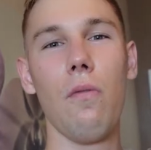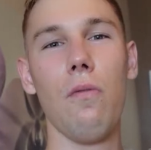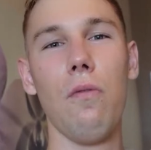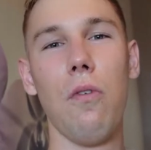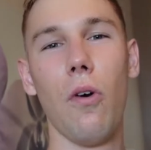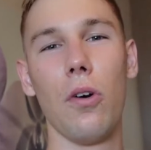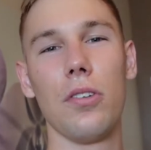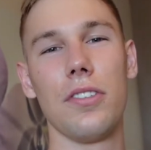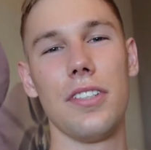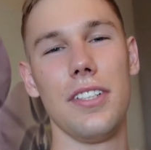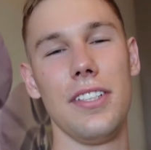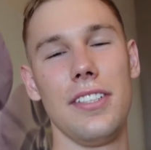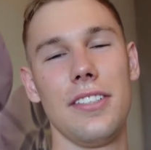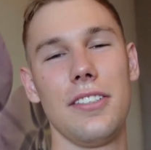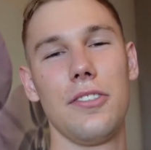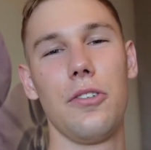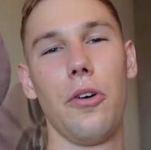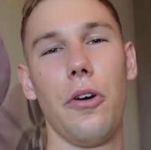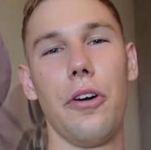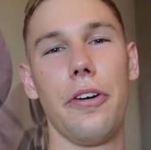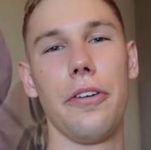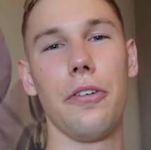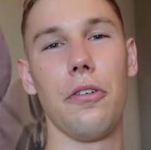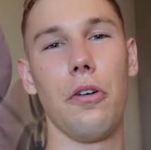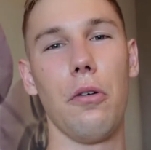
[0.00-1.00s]
What is
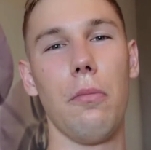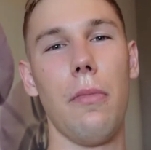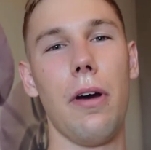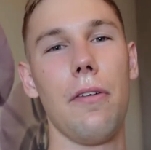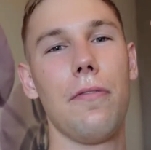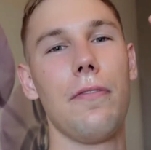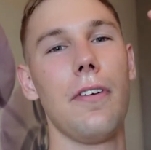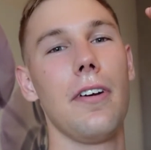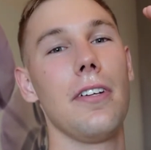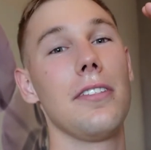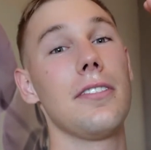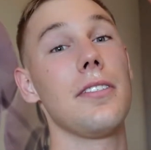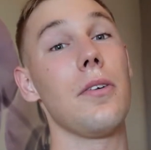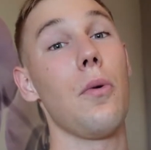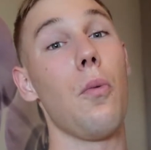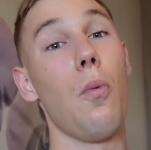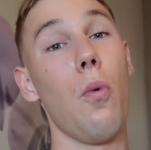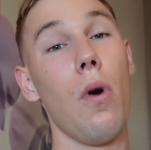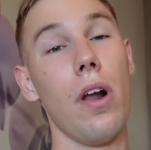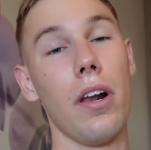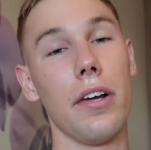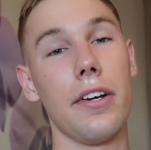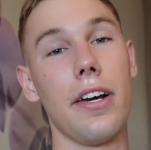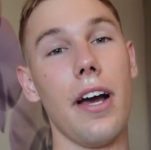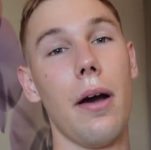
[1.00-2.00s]
going on, my friends?
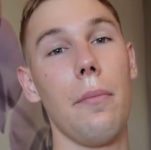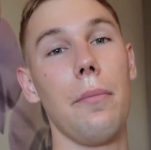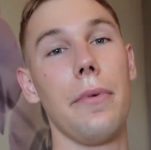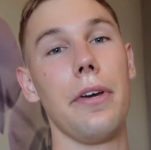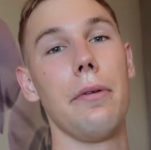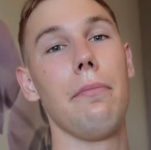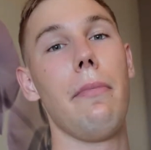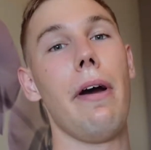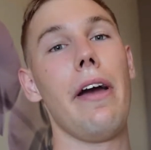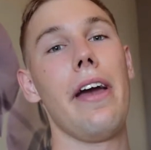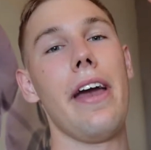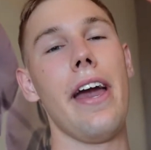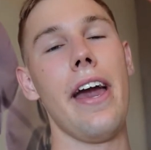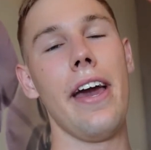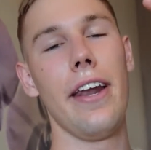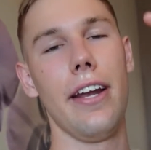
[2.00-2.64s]
Welcome in my